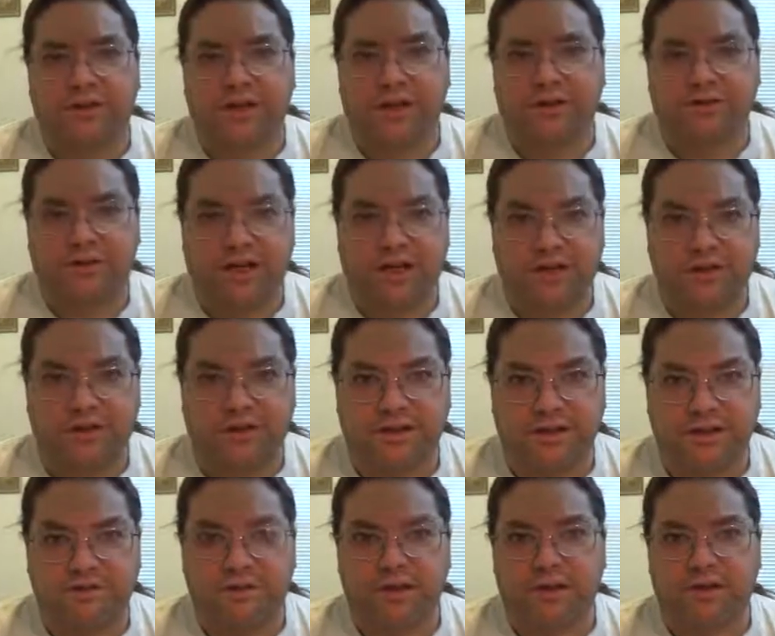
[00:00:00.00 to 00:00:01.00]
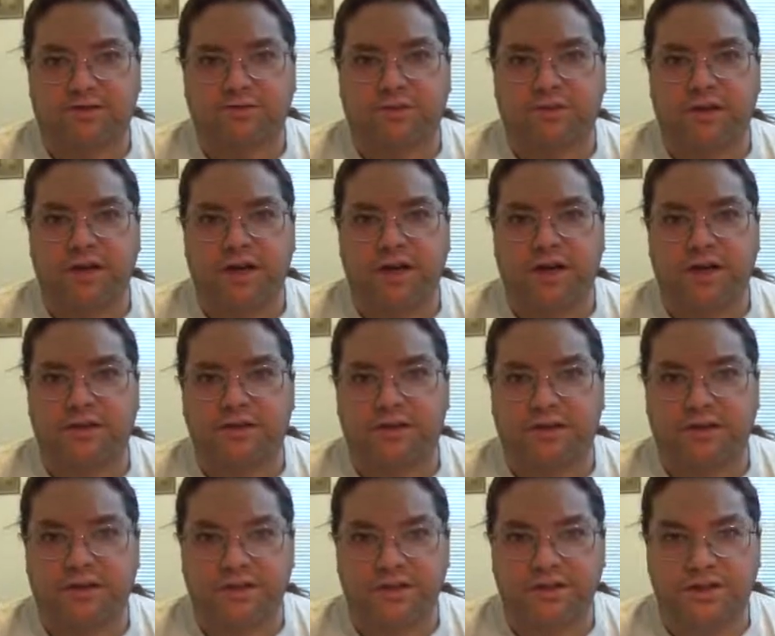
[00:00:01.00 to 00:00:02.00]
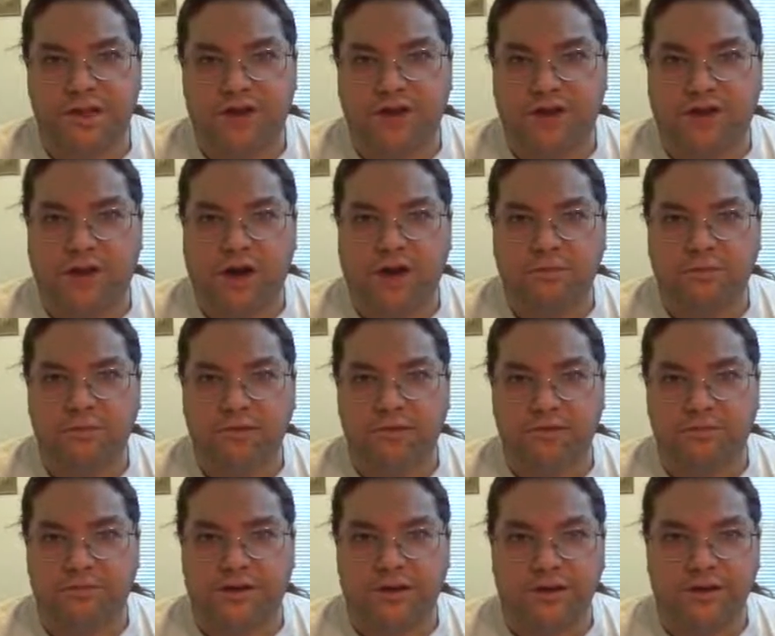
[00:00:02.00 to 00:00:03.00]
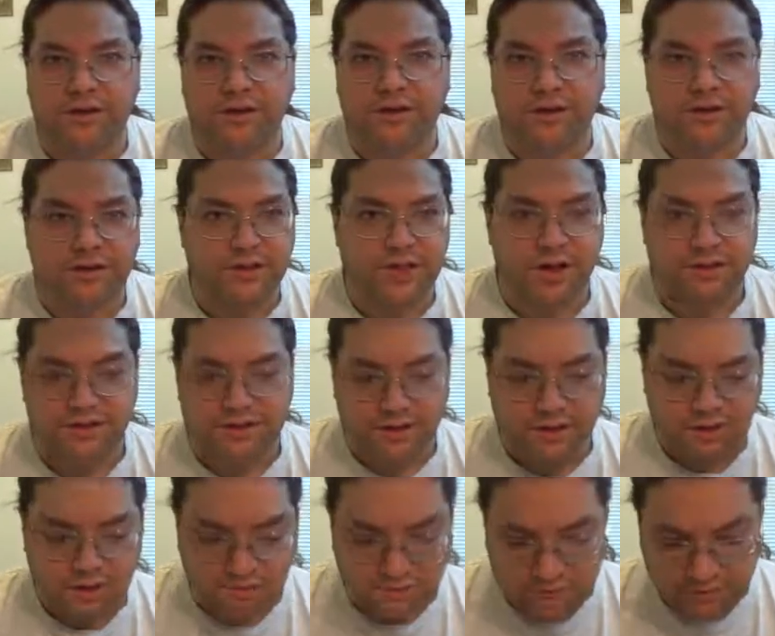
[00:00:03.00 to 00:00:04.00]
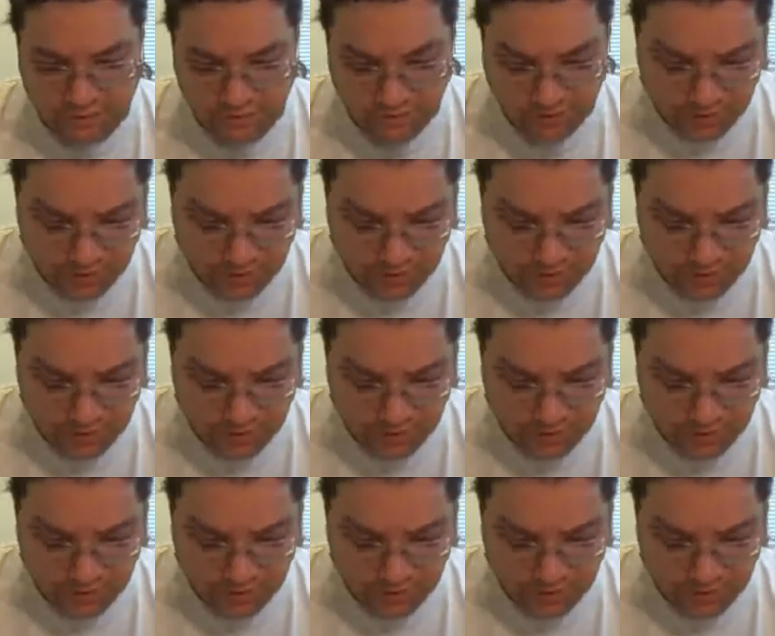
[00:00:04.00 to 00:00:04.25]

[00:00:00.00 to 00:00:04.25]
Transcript: You have, it has a speaker port. It has a stereo output to plug into your sound system.